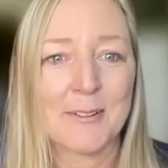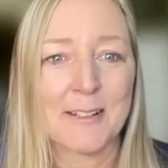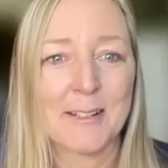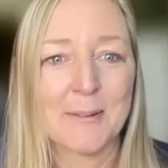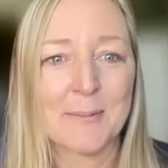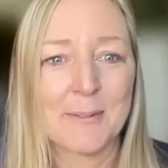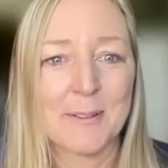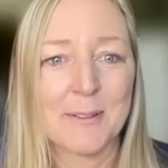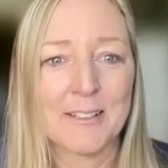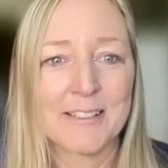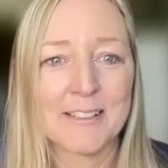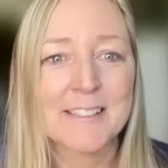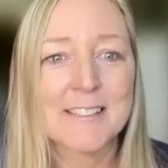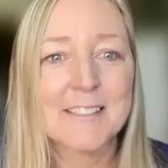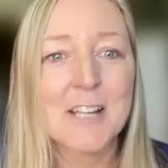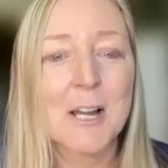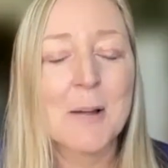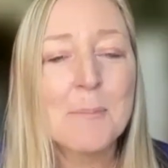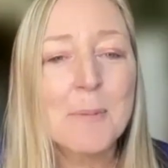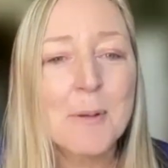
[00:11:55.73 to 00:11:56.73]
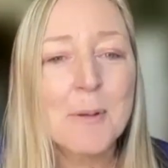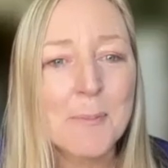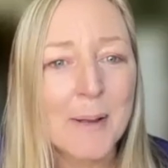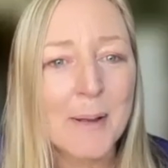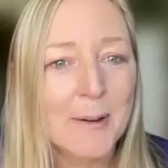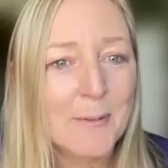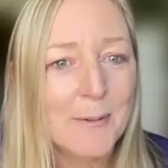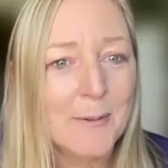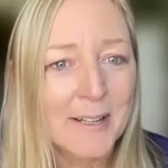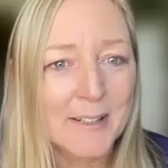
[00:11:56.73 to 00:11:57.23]
that I'm going to stumble
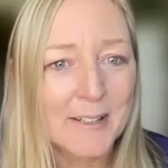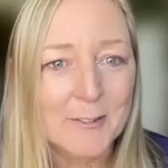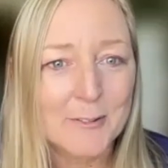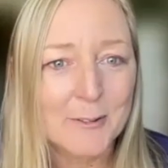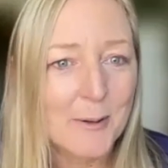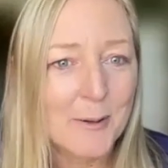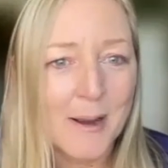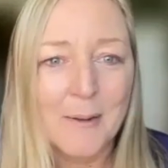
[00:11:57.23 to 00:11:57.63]
my way through,